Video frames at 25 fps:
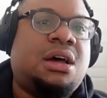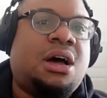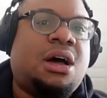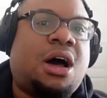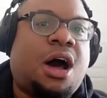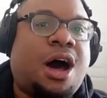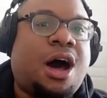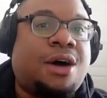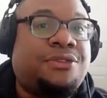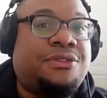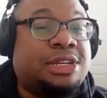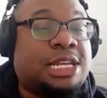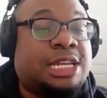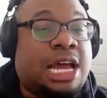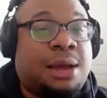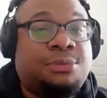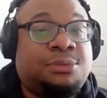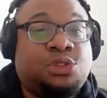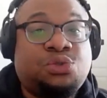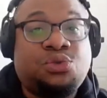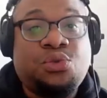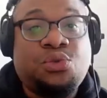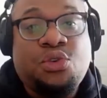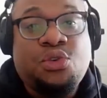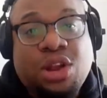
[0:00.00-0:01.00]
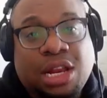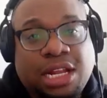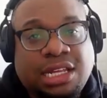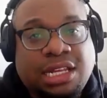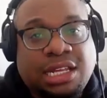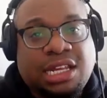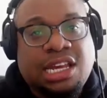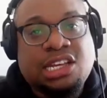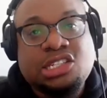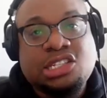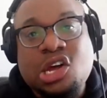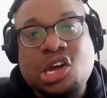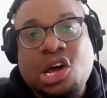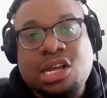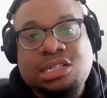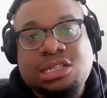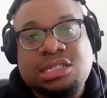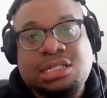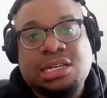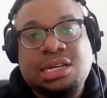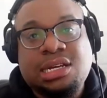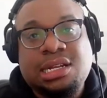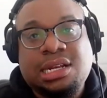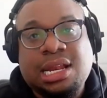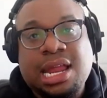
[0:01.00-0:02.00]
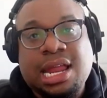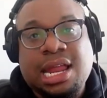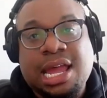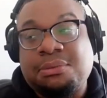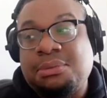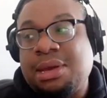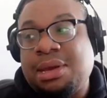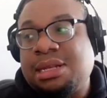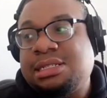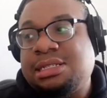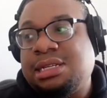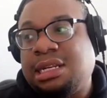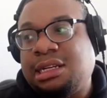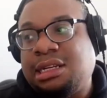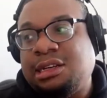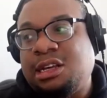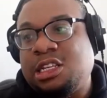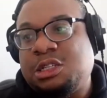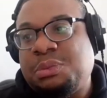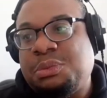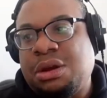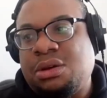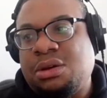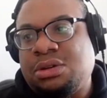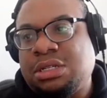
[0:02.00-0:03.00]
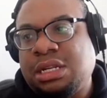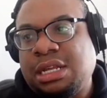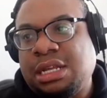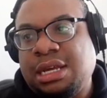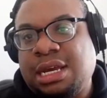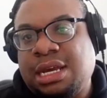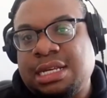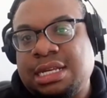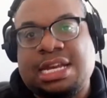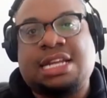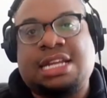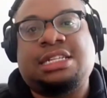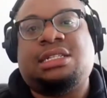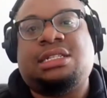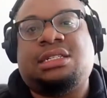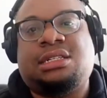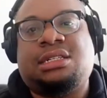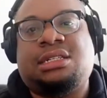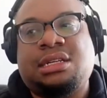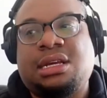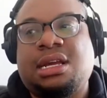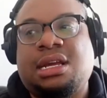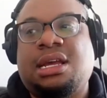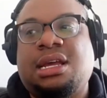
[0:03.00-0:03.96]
oftentimes really exhausted, like mentally and spiritually, because I just.